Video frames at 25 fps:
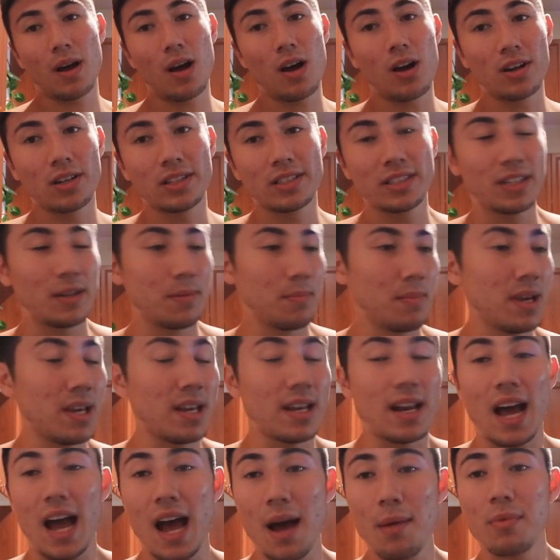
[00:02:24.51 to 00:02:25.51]
honestly
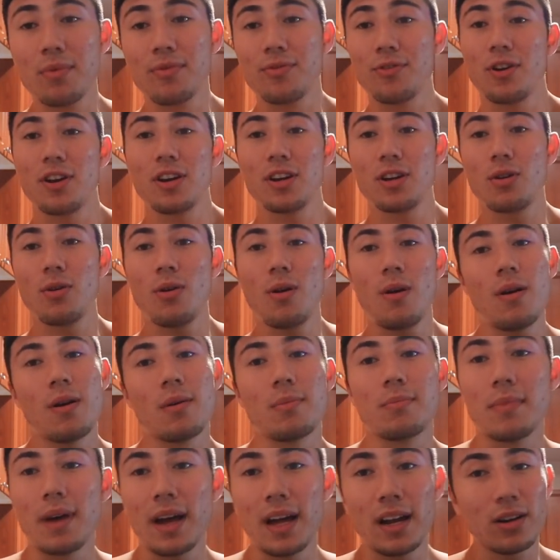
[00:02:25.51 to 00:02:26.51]
admit, I'm afraid to grow
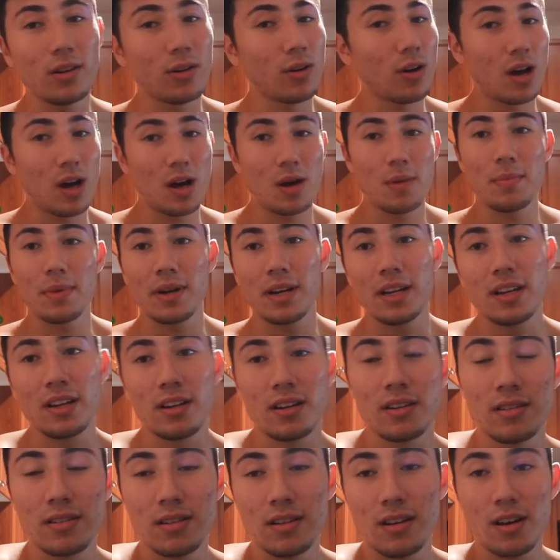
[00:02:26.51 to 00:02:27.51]
up. I don't know how
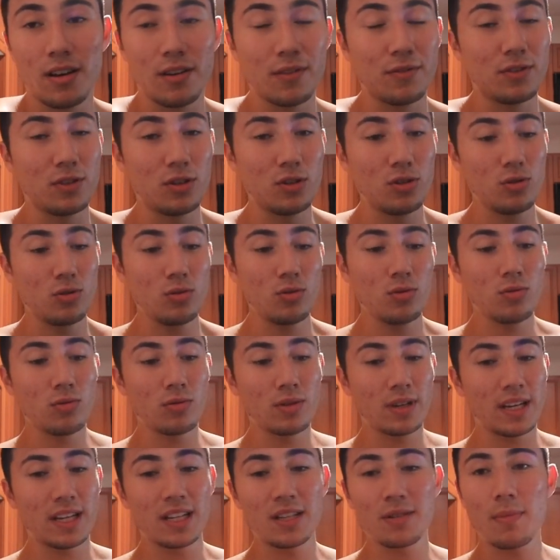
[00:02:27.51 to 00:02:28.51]
many of you
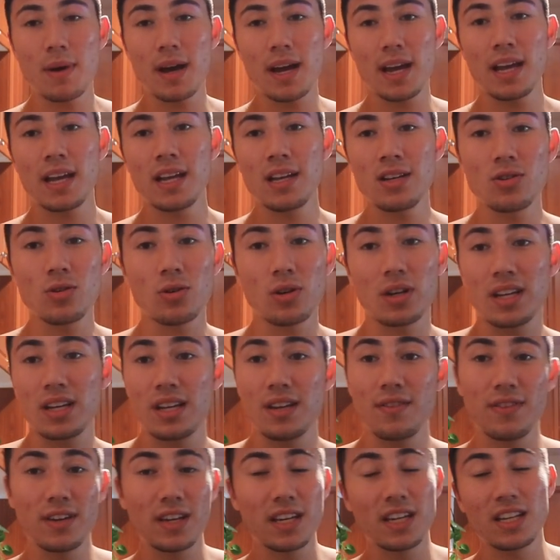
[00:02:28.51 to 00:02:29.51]
kids my age, or
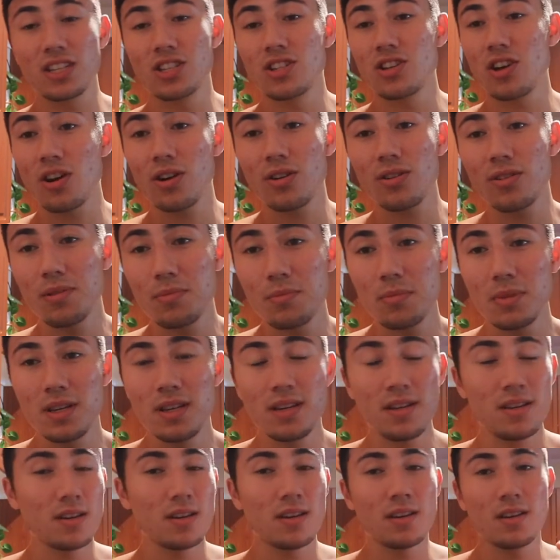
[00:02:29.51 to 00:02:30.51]
even kids younger than
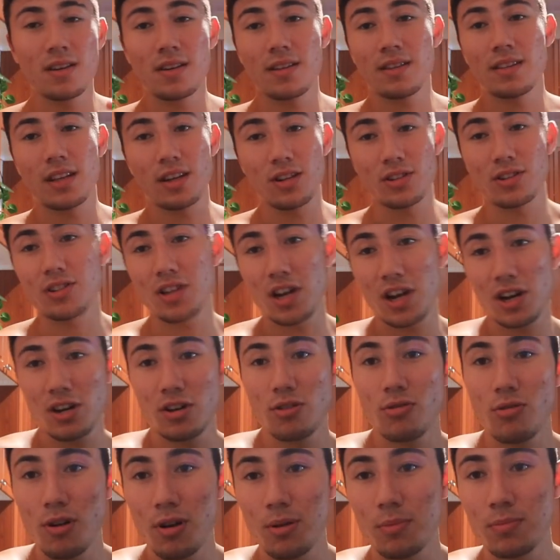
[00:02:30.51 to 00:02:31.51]
me, that are scared
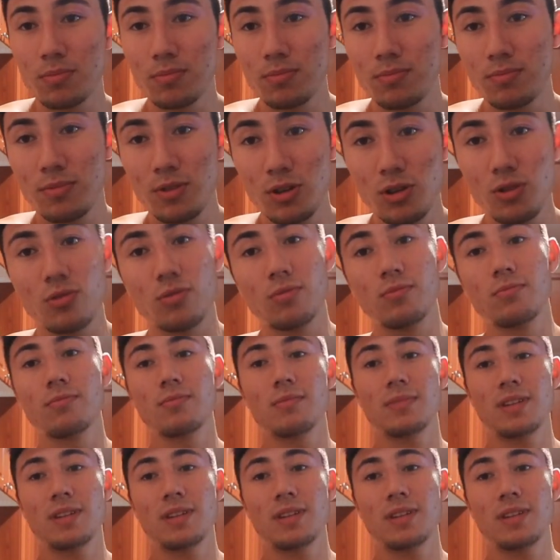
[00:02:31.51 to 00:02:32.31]
to grow up too.